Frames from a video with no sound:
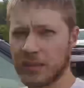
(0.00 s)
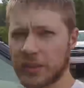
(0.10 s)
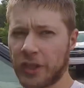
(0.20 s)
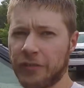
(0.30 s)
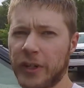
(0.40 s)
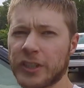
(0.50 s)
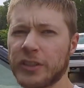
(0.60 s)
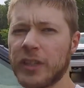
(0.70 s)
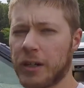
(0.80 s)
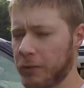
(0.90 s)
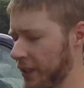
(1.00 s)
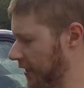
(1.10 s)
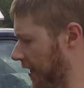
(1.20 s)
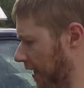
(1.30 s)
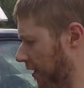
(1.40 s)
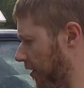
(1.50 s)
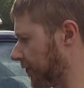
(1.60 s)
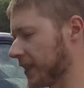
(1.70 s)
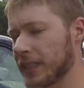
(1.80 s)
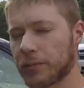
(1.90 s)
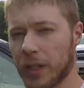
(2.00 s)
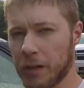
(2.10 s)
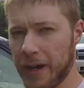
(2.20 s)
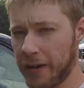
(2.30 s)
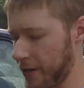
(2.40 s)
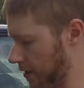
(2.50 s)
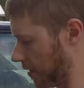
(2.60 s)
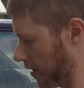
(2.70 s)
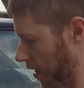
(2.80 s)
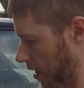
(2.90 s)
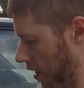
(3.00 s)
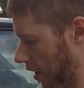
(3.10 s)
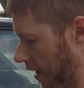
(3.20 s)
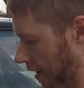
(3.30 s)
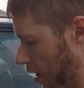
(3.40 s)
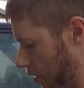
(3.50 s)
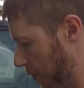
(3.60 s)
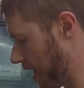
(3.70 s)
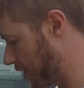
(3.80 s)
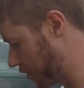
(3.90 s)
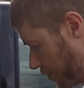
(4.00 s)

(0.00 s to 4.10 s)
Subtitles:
So the first two that I'm going to take care of, at least while I'm out here, are on the passenger